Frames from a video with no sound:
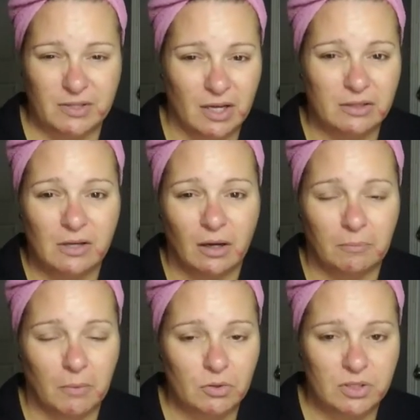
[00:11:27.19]
And
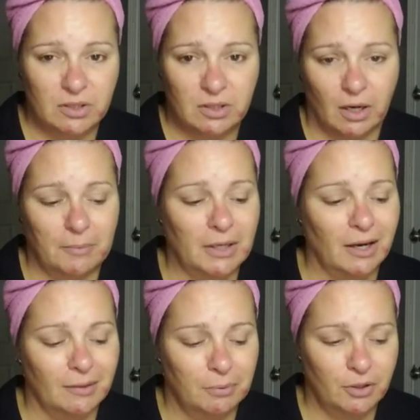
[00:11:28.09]
most of the, I mean,
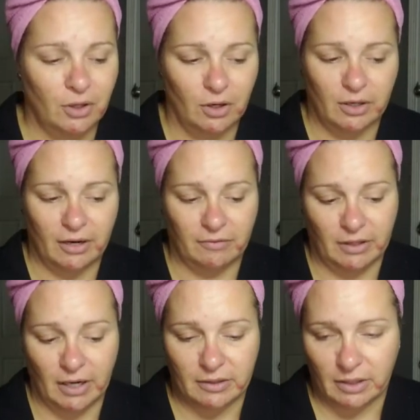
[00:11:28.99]
I put it on every
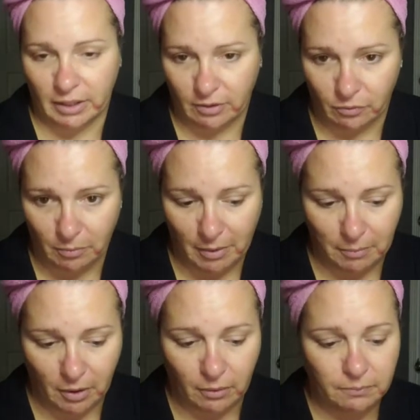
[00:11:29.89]
night that I can
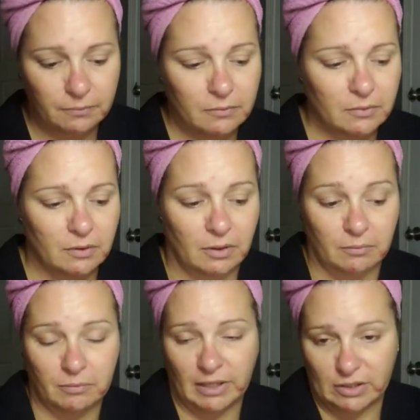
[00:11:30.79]
remember, and
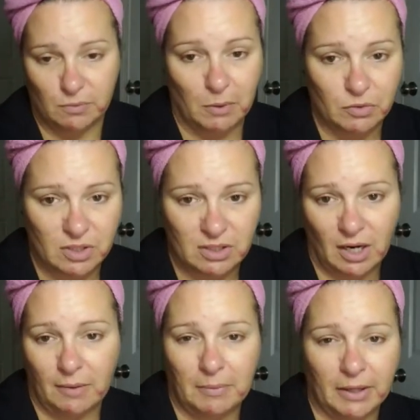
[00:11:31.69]
that's most of the
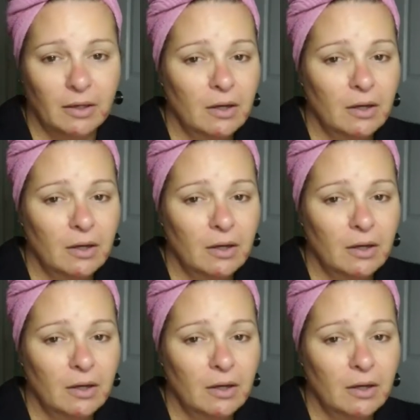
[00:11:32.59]
time, but